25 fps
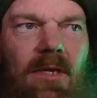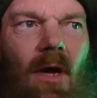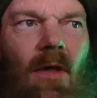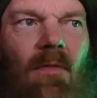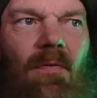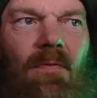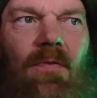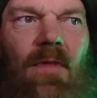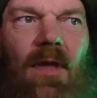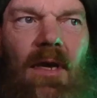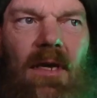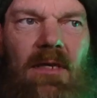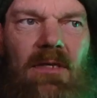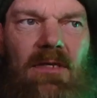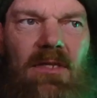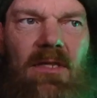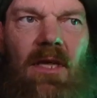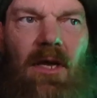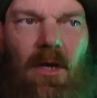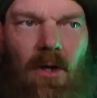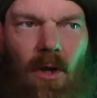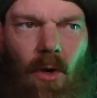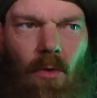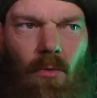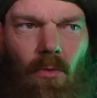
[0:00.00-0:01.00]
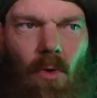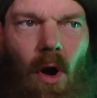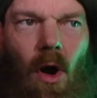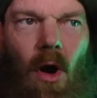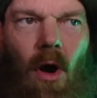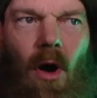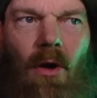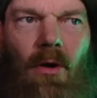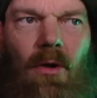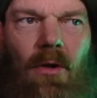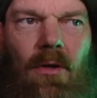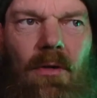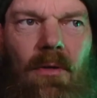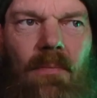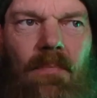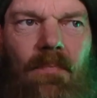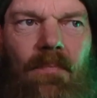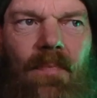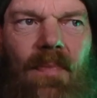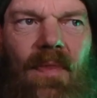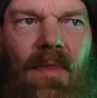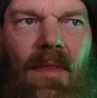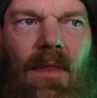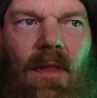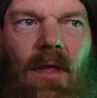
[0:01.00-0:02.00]
done things that are wrong,
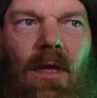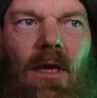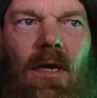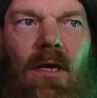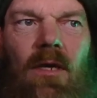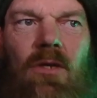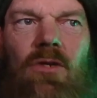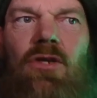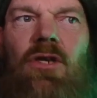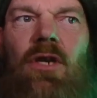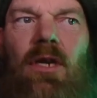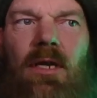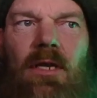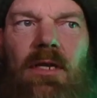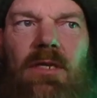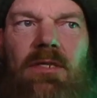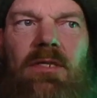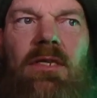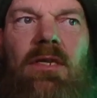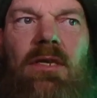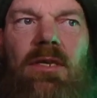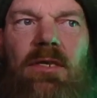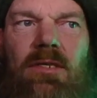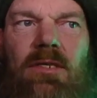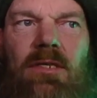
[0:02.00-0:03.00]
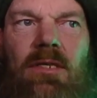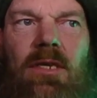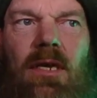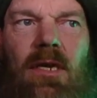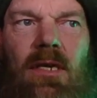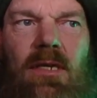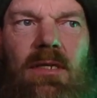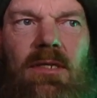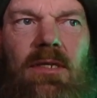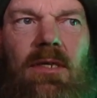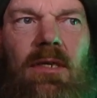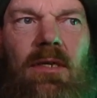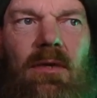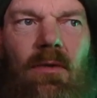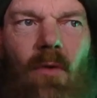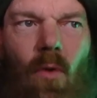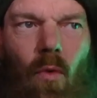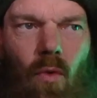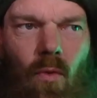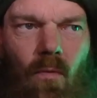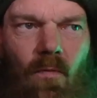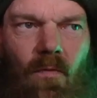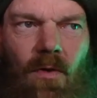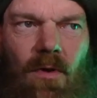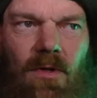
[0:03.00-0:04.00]
Genesis 6,
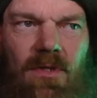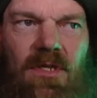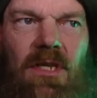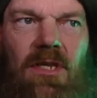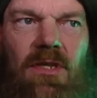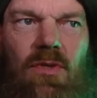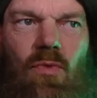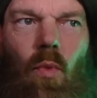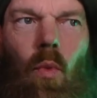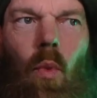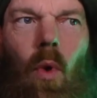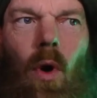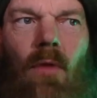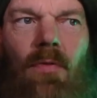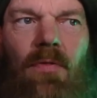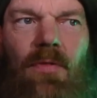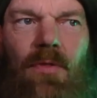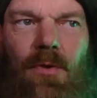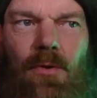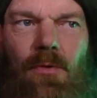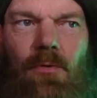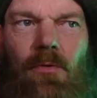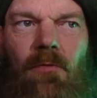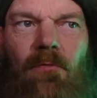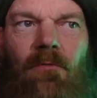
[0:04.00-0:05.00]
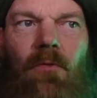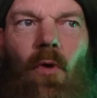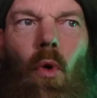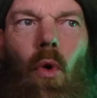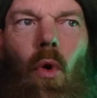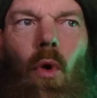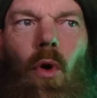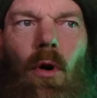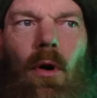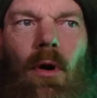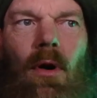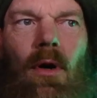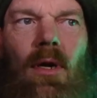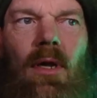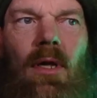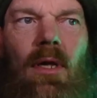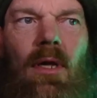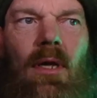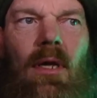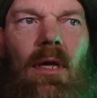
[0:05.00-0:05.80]
verses 1 through 4,